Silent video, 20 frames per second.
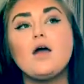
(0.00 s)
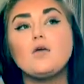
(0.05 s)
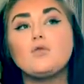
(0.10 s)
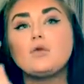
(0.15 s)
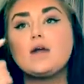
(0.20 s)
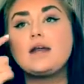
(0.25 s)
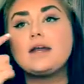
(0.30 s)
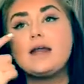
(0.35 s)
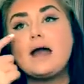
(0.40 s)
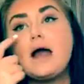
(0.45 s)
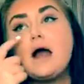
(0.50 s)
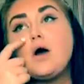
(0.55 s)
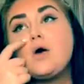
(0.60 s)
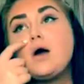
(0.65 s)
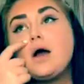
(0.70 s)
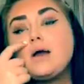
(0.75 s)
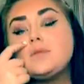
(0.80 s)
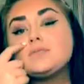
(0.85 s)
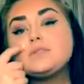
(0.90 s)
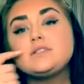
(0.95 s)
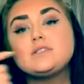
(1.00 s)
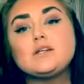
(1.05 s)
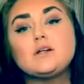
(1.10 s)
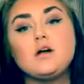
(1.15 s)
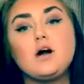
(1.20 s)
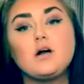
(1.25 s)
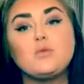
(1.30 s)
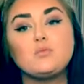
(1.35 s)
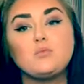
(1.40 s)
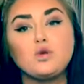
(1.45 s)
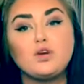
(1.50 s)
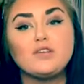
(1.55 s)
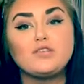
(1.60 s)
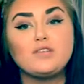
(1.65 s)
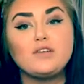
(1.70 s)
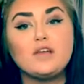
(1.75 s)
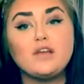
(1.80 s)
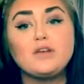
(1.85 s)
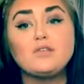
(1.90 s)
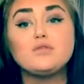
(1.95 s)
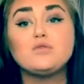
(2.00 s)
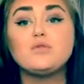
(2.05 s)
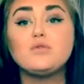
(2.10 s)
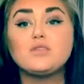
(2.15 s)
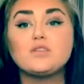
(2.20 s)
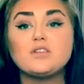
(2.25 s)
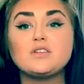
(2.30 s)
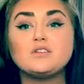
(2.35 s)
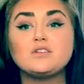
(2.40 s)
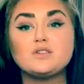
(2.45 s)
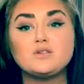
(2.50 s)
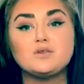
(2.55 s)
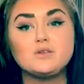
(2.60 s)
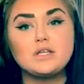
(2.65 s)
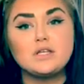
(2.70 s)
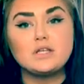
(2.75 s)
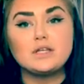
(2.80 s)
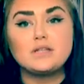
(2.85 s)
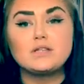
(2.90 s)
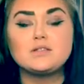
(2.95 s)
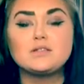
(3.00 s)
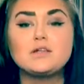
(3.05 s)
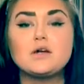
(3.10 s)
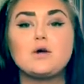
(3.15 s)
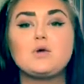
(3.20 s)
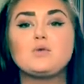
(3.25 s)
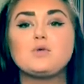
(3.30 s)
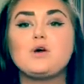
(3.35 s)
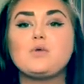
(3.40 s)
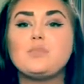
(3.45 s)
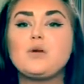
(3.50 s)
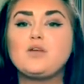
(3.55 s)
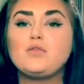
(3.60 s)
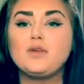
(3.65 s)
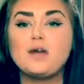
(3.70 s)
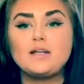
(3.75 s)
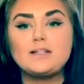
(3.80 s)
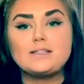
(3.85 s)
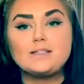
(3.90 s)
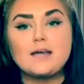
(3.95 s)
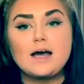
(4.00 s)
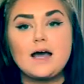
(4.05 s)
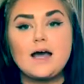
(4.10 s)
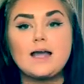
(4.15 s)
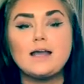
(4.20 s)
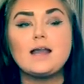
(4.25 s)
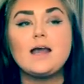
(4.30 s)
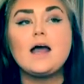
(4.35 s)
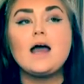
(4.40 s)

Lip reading: Right now, I'm still on morphine for this new kidney stone on my right side.